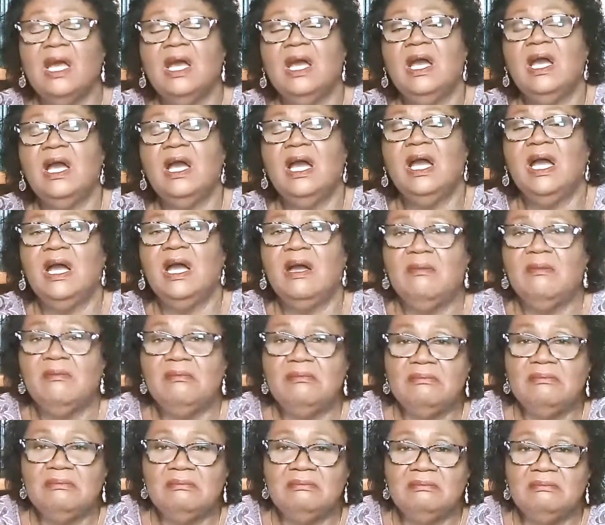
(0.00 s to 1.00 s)

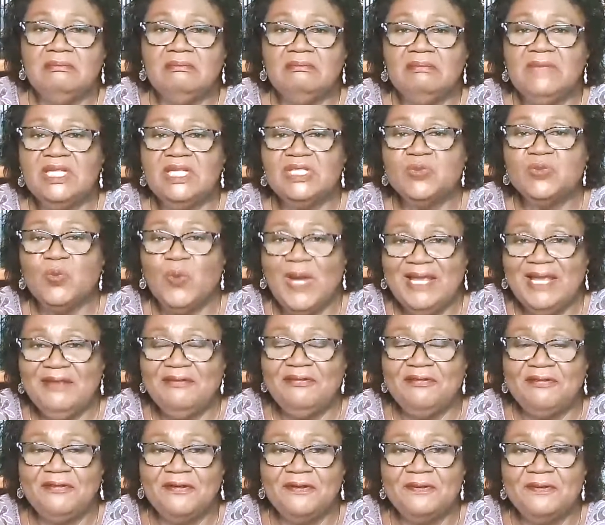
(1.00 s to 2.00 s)
um, this
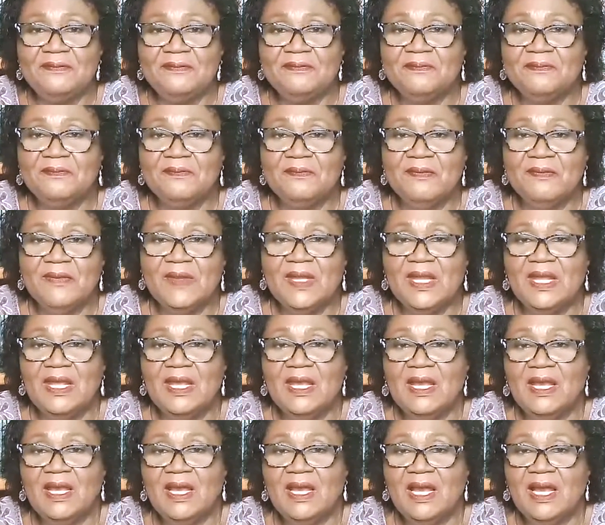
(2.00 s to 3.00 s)
wife
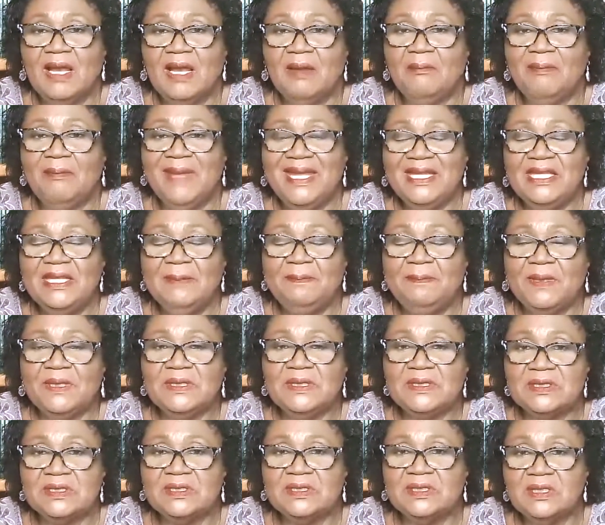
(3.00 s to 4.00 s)
uh, met the
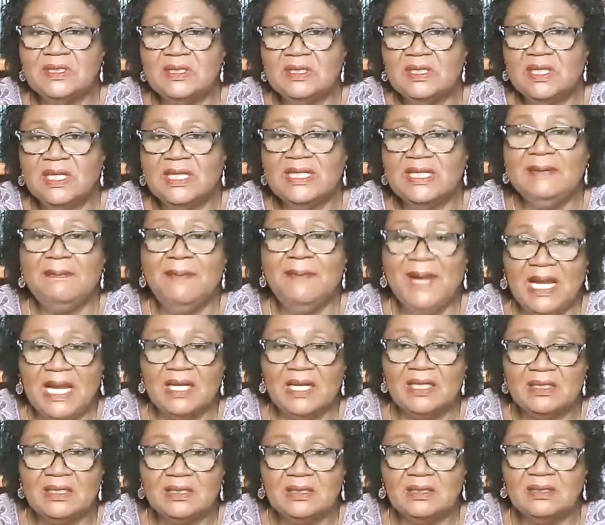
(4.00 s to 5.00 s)
person in the bank
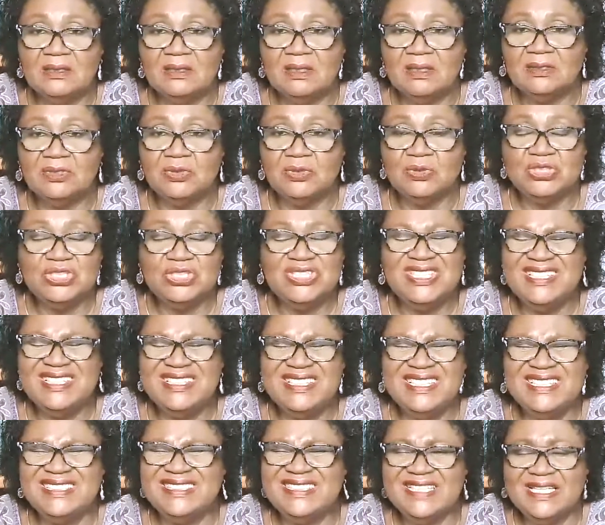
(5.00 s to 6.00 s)
so she didn't
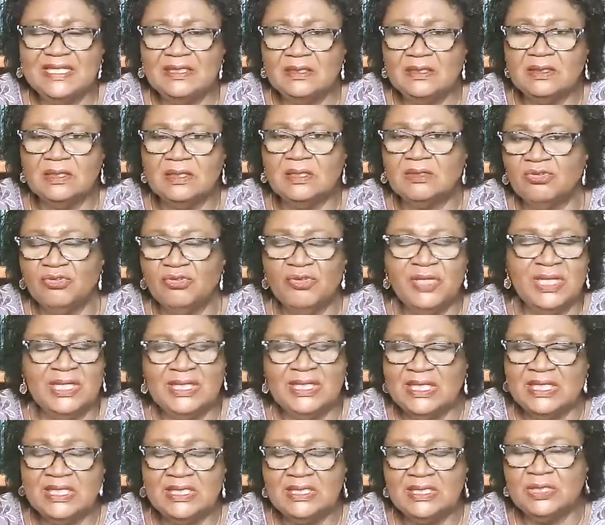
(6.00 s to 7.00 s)
intend to create
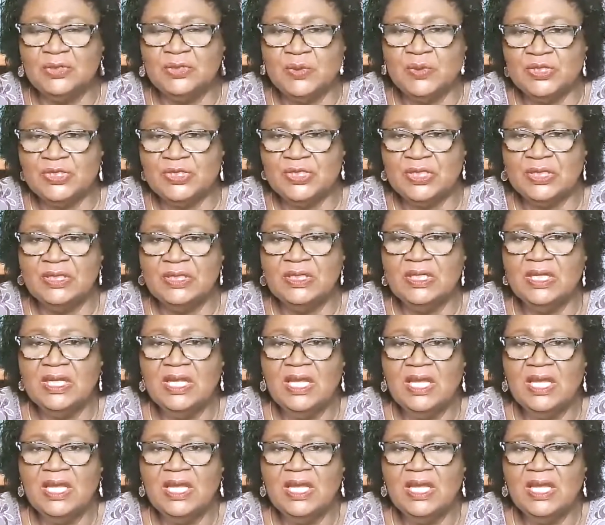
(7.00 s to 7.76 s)
any situation.